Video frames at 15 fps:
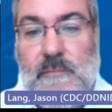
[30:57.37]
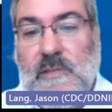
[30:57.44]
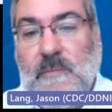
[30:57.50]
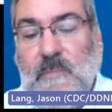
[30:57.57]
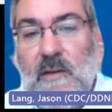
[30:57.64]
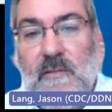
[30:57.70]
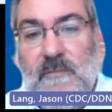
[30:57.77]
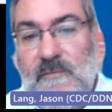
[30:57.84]
with
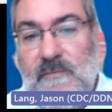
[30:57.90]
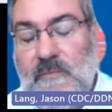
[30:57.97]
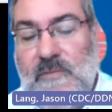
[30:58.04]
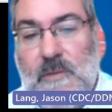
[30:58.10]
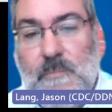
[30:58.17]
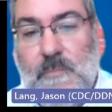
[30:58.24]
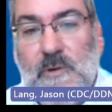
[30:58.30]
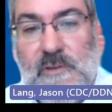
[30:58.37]
about
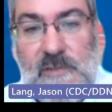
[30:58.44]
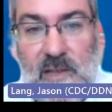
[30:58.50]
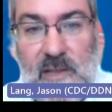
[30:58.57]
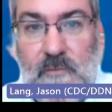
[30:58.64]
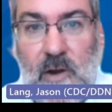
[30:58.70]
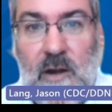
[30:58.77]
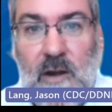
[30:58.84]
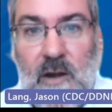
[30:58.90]

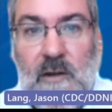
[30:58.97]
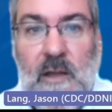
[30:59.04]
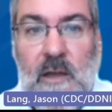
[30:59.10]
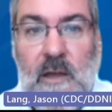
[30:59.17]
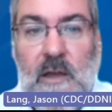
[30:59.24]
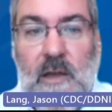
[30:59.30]
50% of our